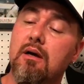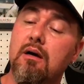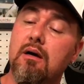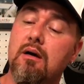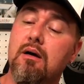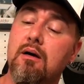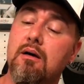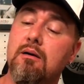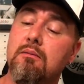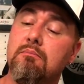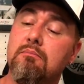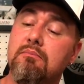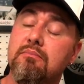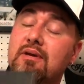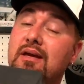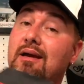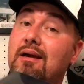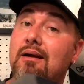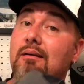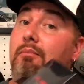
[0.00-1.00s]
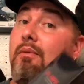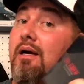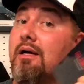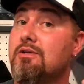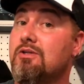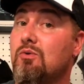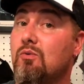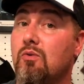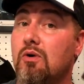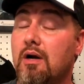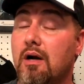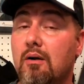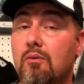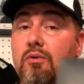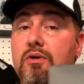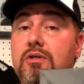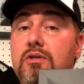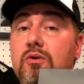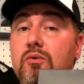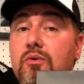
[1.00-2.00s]
Can't imagine what I
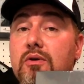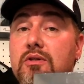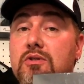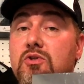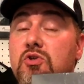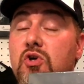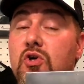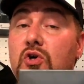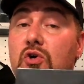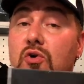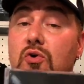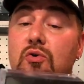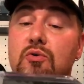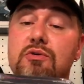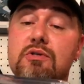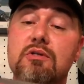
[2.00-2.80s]
would do with two.